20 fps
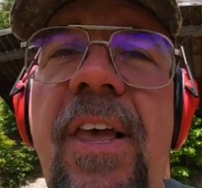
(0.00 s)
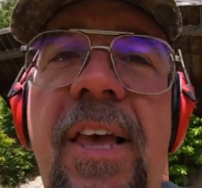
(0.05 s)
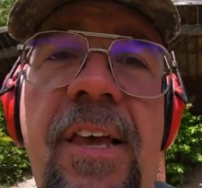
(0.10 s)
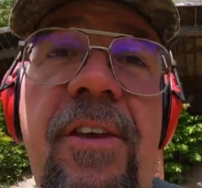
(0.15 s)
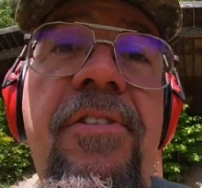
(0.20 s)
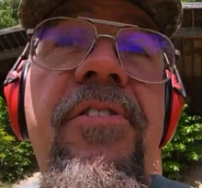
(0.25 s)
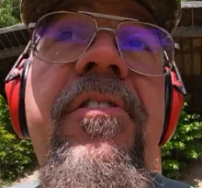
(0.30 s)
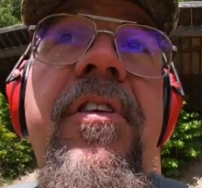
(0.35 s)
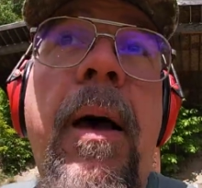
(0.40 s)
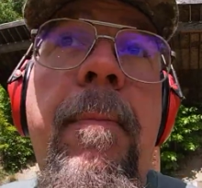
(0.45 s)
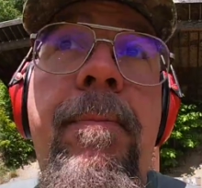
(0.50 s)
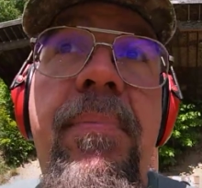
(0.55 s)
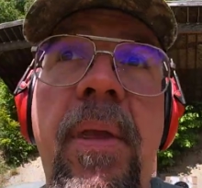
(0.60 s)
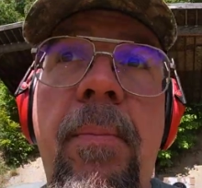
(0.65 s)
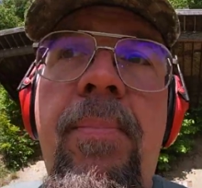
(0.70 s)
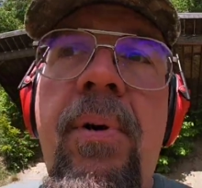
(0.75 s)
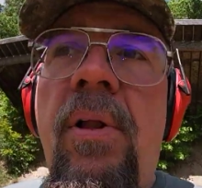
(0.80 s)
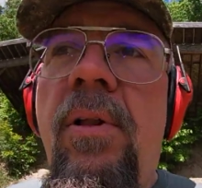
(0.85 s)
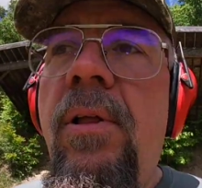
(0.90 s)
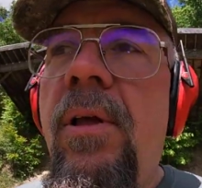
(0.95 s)

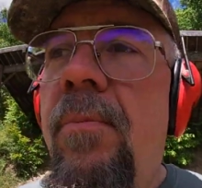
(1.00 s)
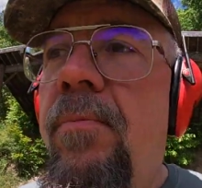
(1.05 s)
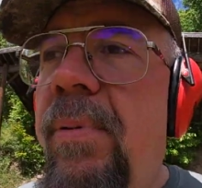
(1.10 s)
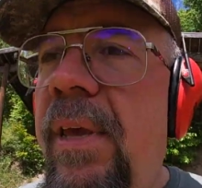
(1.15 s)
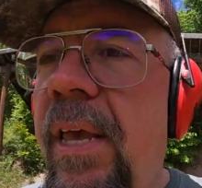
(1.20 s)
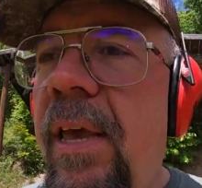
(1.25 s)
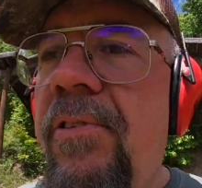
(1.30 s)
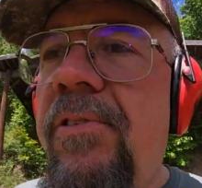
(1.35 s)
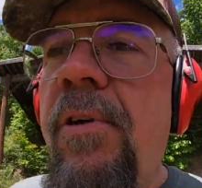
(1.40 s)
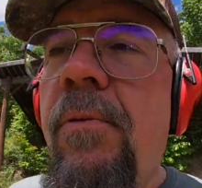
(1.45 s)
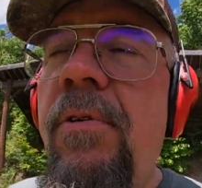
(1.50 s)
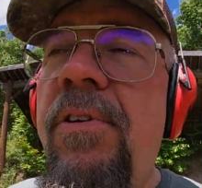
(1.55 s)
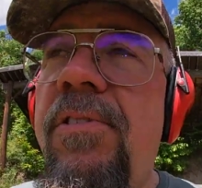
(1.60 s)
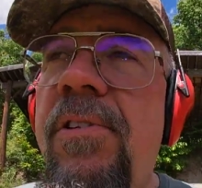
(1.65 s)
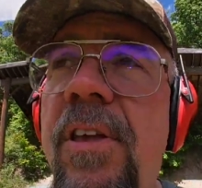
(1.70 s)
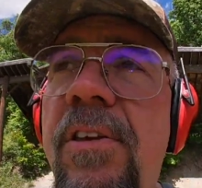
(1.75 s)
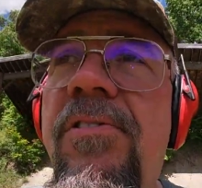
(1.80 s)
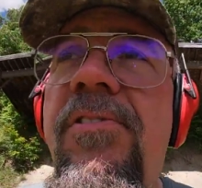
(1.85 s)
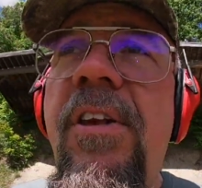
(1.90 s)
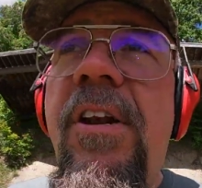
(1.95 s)
acceptable because it was
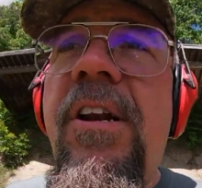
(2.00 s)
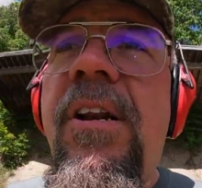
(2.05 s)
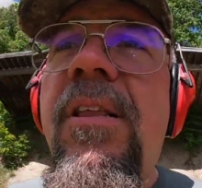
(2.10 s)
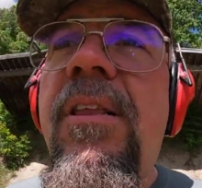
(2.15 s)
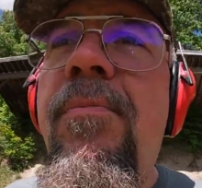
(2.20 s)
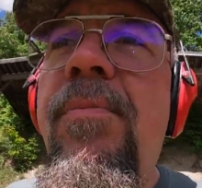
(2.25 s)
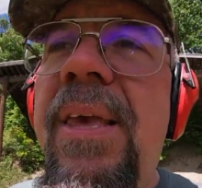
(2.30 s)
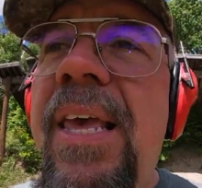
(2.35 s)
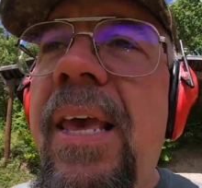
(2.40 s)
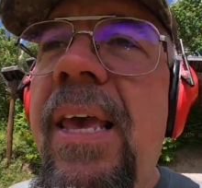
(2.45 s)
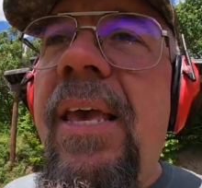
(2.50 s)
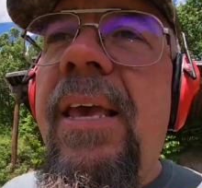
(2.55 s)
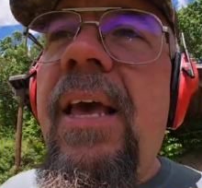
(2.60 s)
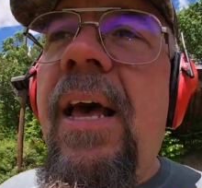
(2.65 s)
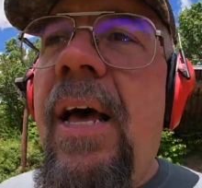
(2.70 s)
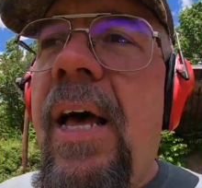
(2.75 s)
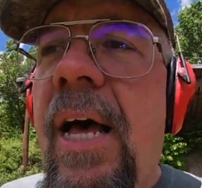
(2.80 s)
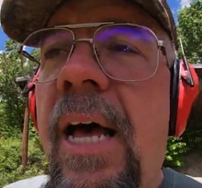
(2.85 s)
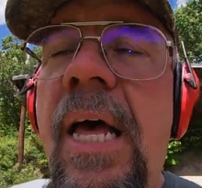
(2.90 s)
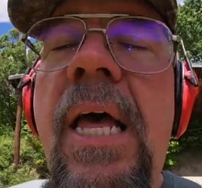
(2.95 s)
considered to be
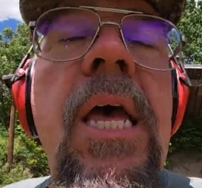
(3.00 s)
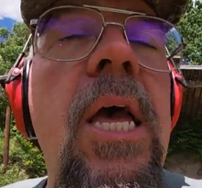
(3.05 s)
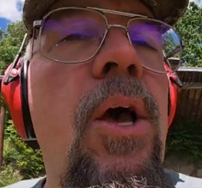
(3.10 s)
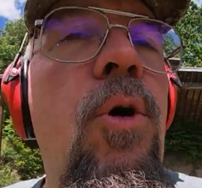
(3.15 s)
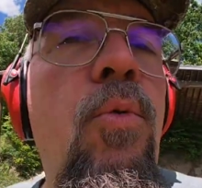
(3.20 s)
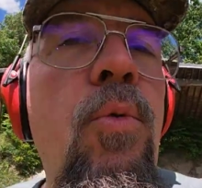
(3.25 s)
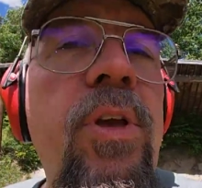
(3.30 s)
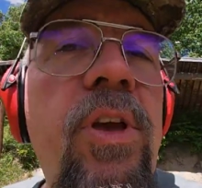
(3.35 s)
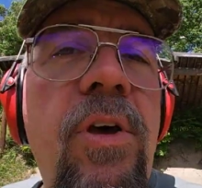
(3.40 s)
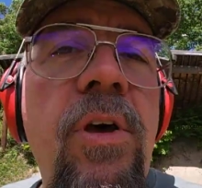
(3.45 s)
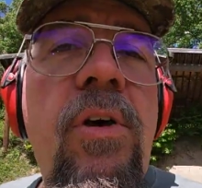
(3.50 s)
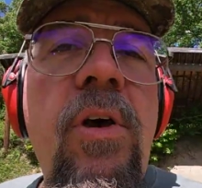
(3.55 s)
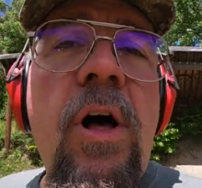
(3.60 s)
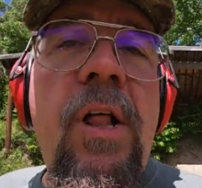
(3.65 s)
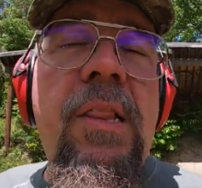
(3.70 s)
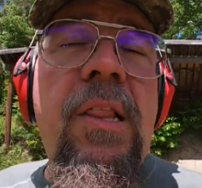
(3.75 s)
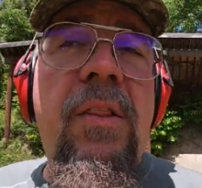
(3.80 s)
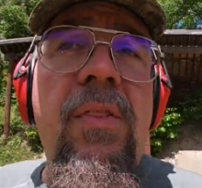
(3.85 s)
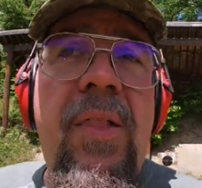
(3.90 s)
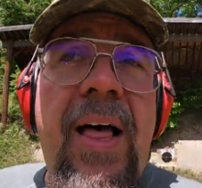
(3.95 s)
a, we could
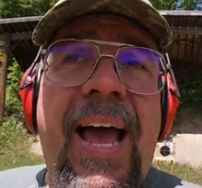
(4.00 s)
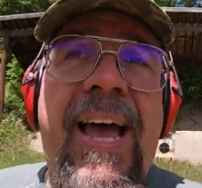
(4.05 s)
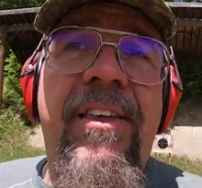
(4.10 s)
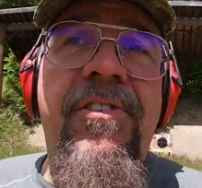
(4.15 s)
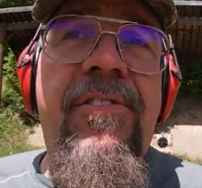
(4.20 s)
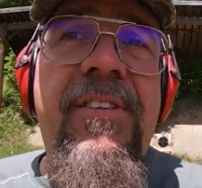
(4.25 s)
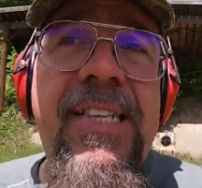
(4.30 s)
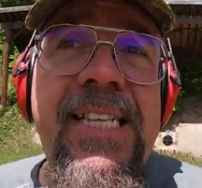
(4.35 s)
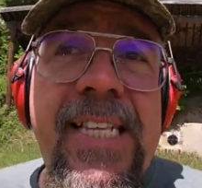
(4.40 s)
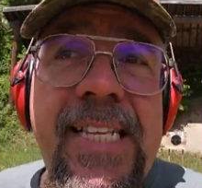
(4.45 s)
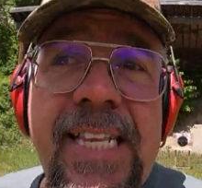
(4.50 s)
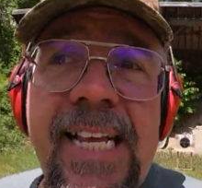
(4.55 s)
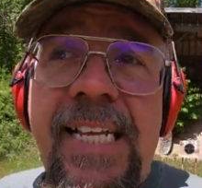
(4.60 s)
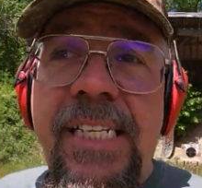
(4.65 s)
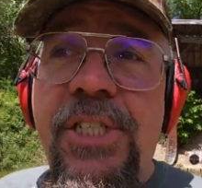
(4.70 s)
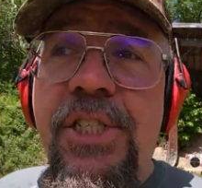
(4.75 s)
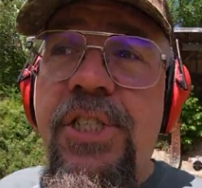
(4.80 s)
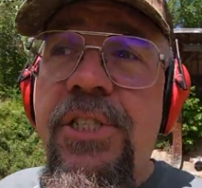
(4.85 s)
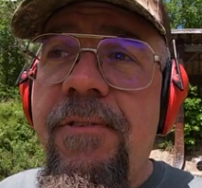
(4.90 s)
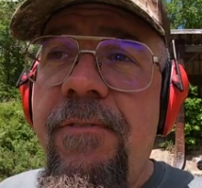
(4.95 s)
call a
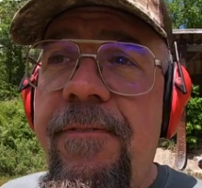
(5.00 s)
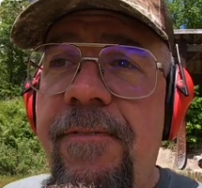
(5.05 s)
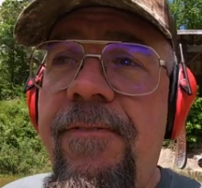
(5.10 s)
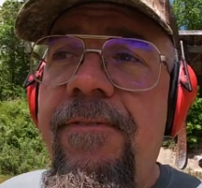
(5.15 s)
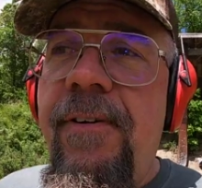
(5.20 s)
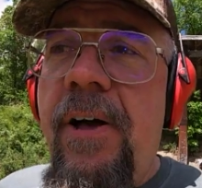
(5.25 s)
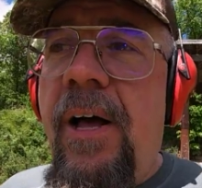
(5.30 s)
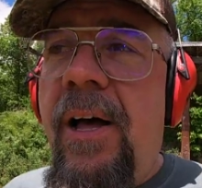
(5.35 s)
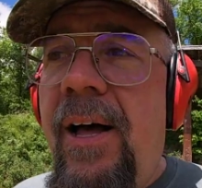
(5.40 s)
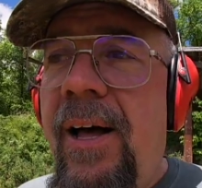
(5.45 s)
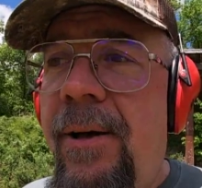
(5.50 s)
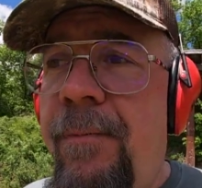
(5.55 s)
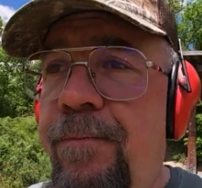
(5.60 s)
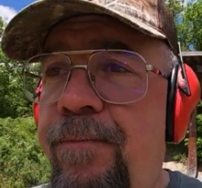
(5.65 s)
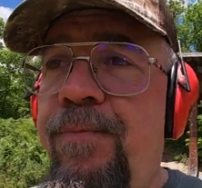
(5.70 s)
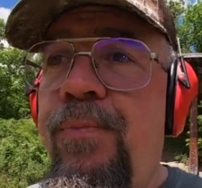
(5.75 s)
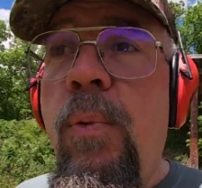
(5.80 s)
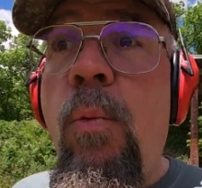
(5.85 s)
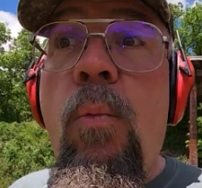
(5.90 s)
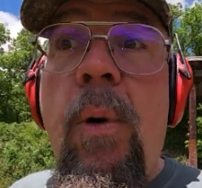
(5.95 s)
last-ditch
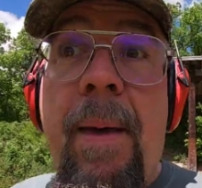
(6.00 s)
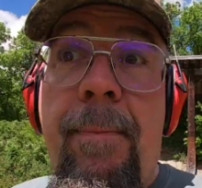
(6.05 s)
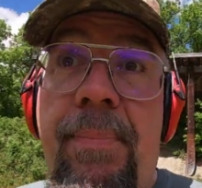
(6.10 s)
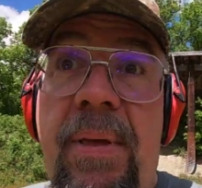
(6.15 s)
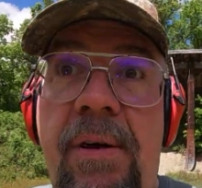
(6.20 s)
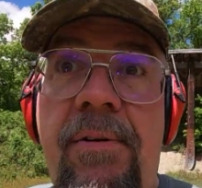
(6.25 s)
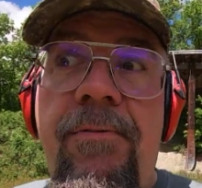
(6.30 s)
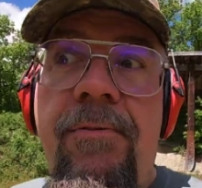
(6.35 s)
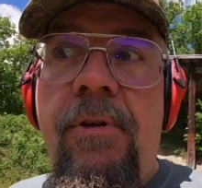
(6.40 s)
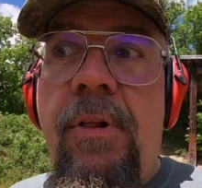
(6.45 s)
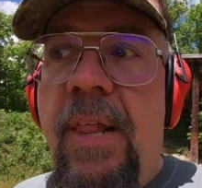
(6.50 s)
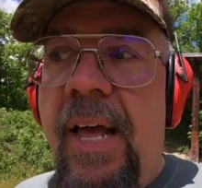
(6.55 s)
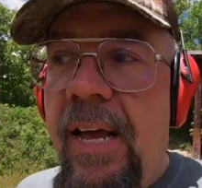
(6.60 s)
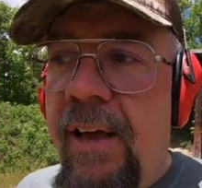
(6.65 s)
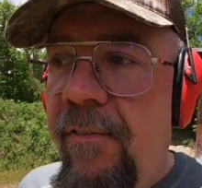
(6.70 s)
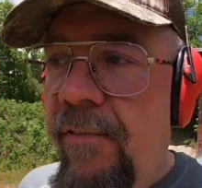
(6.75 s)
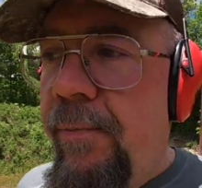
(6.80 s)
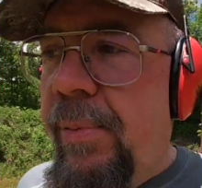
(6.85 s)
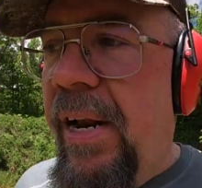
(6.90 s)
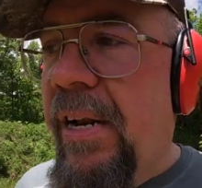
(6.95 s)
weapon, for
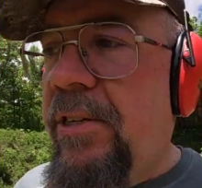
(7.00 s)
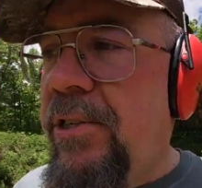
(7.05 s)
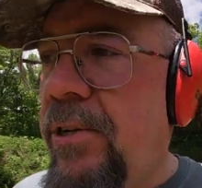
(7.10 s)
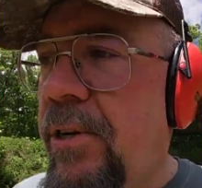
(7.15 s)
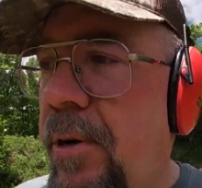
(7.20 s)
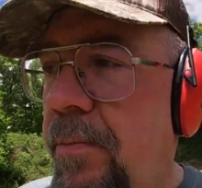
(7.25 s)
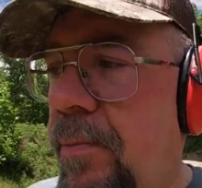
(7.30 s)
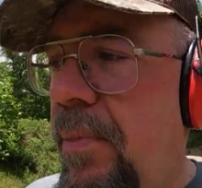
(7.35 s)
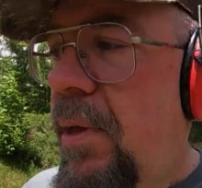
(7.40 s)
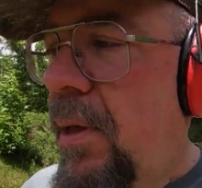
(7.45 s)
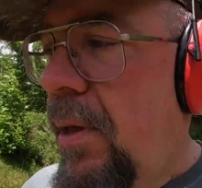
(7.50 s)
lack of a better term.